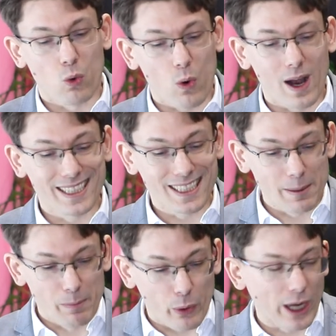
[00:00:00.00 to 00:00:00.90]
quite
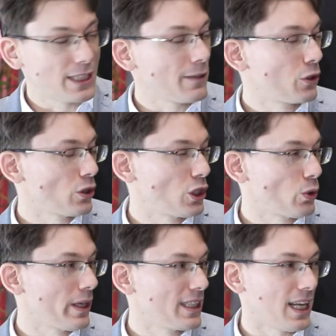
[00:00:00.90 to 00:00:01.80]
impressive,
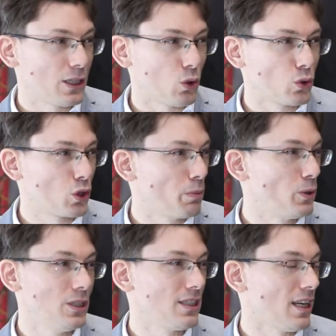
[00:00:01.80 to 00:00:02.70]
considering that those
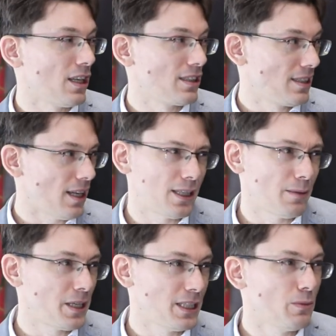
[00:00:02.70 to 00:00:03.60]
companies are not
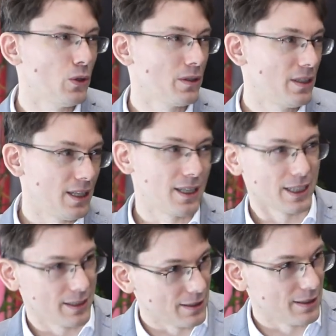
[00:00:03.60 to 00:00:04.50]
startups anymore. They are like